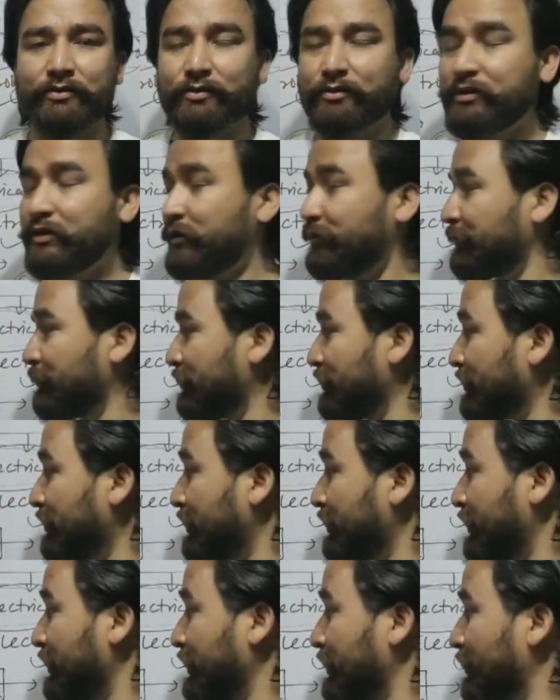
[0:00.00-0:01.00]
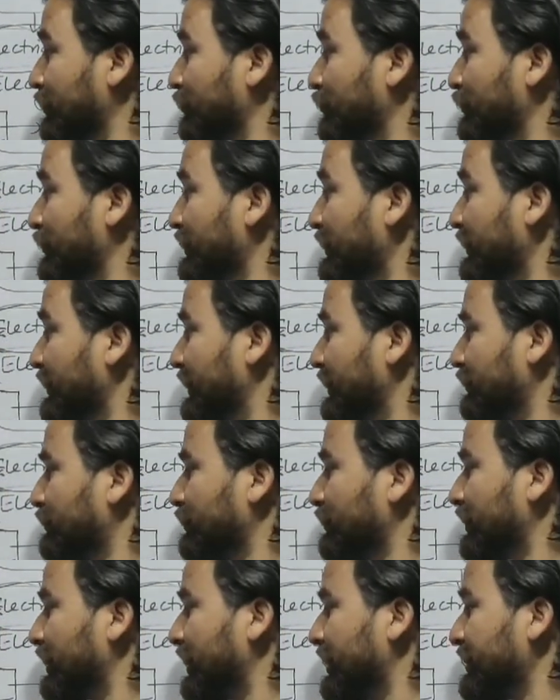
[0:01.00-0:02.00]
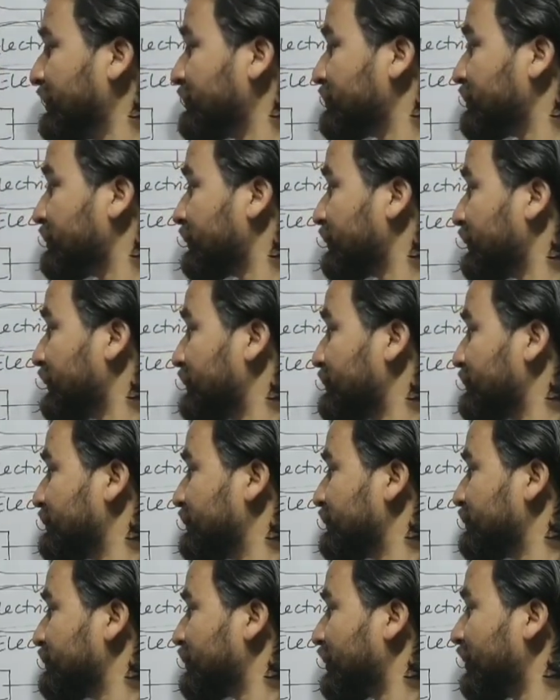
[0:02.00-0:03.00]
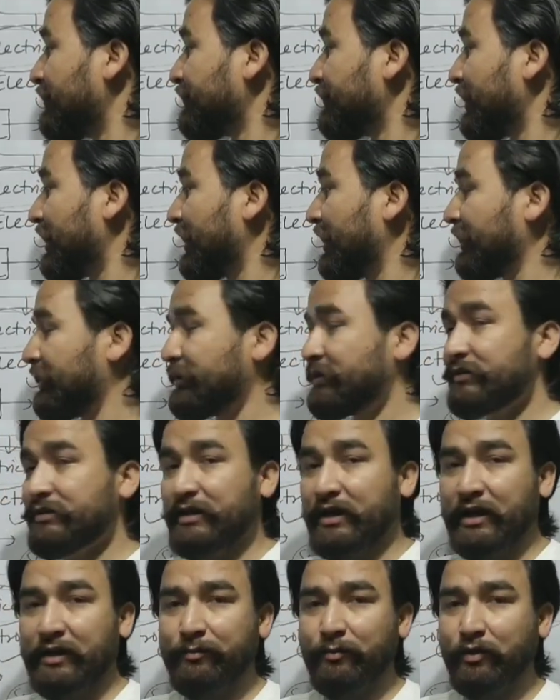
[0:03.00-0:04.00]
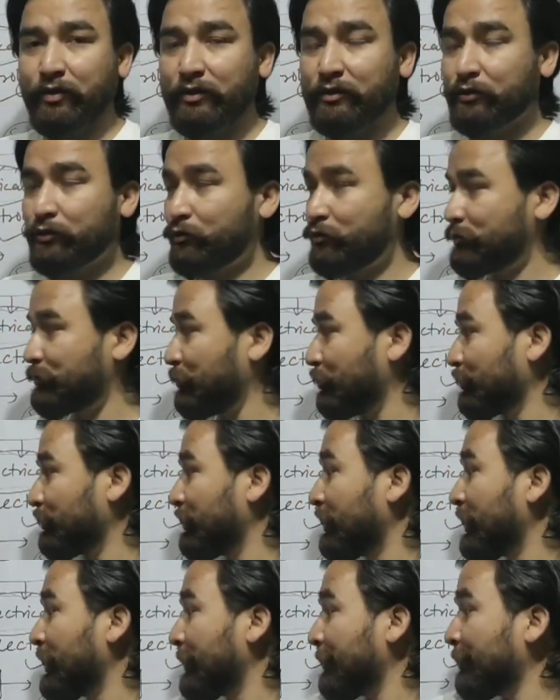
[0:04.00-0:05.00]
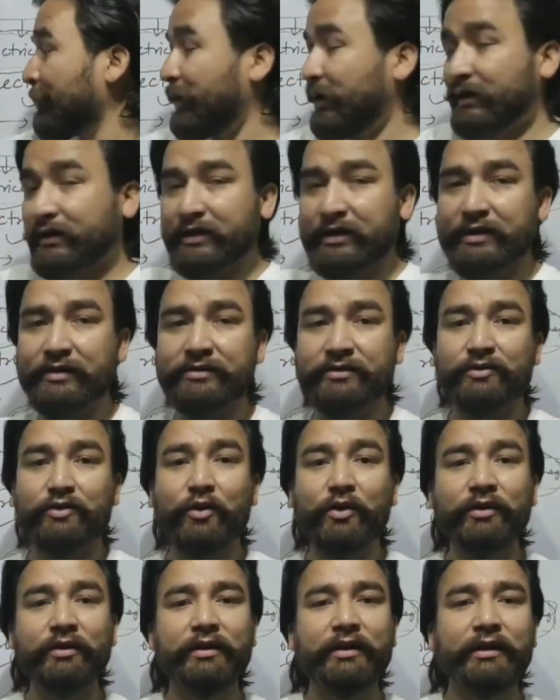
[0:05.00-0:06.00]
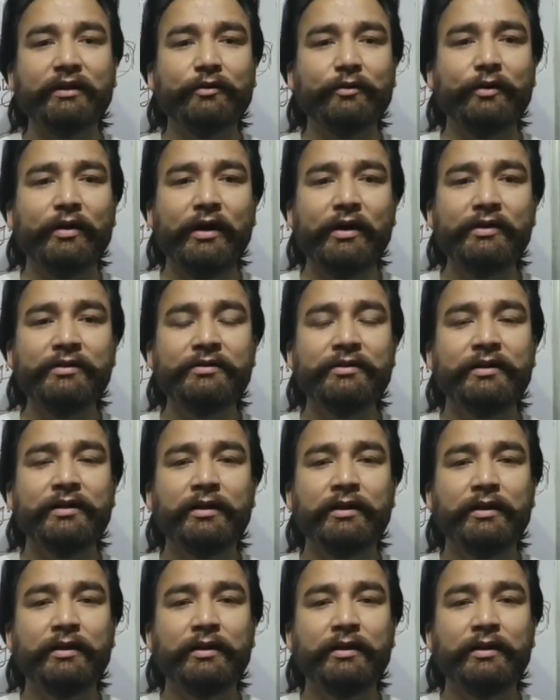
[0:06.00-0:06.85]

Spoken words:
So therefore weak electrolytes consist of ions and molecules both, but strong electrolytes